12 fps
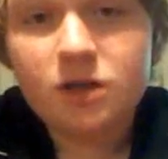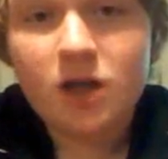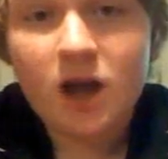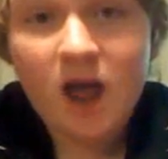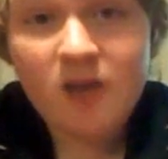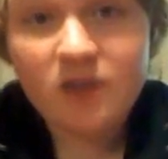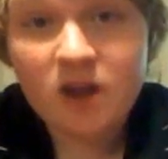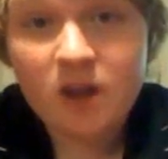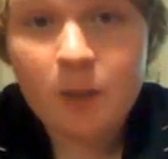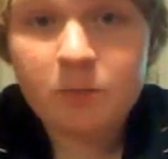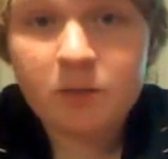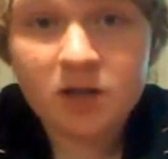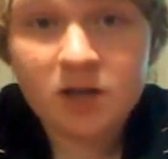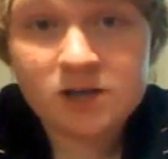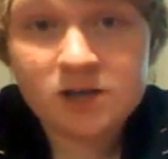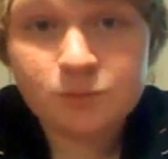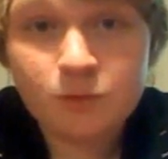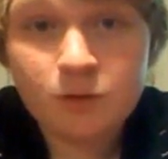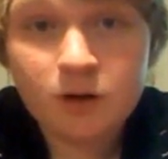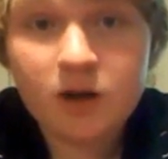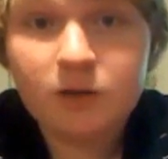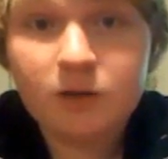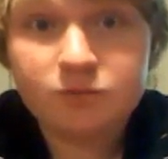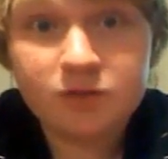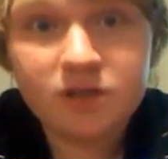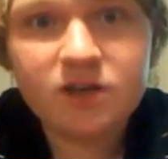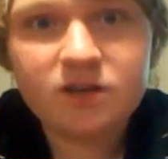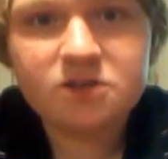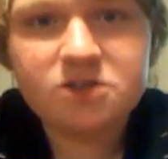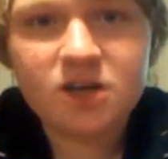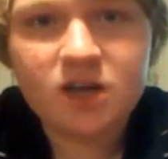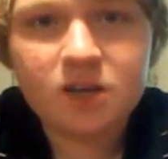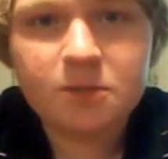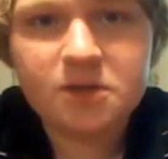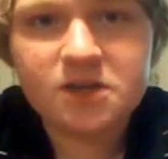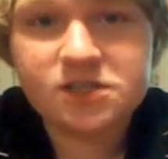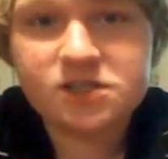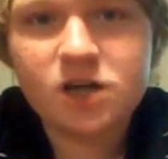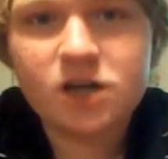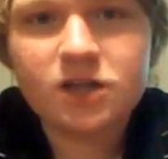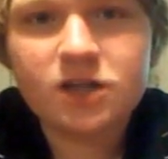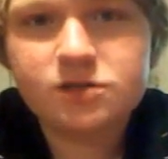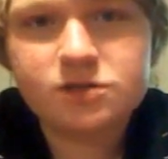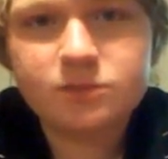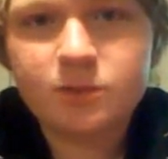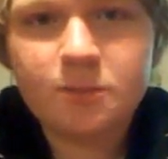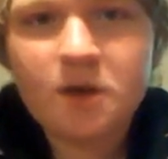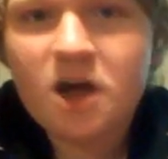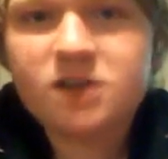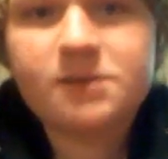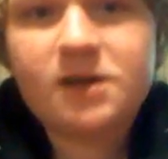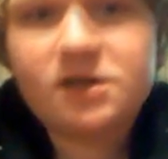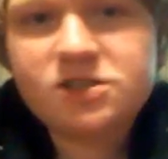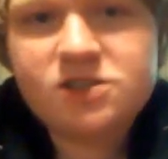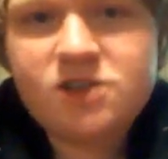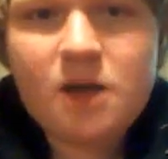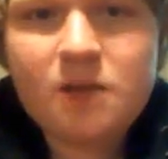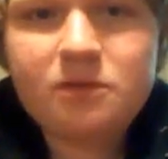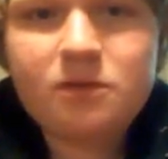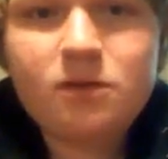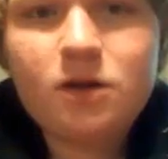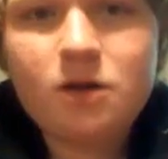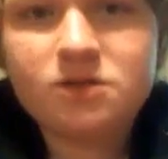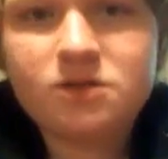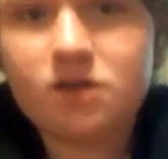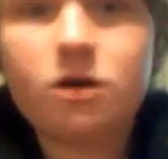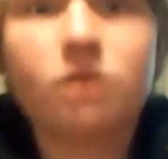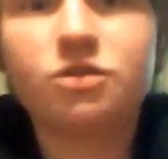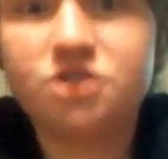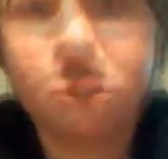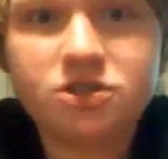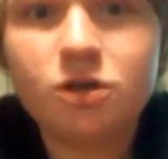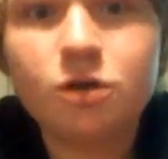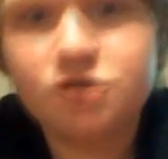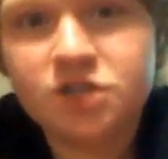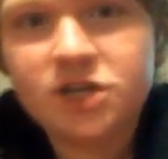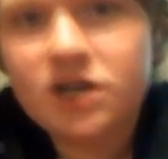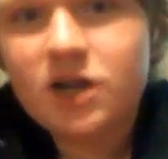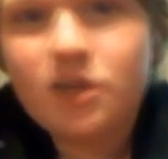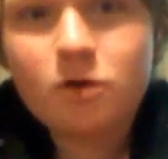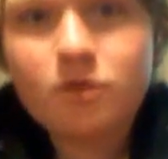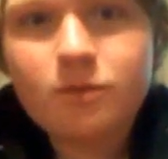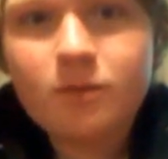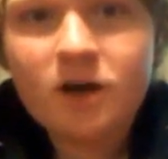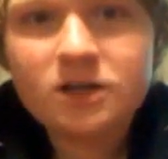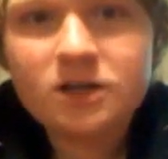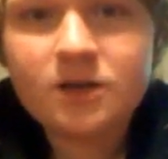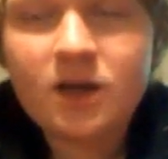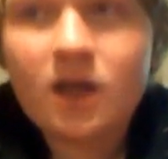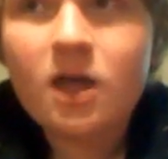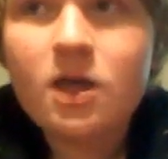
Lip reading: And I had that happen in my last war, and it was really irritating, because the box mag just stopped. I was like, oh shit, I broke my box mag.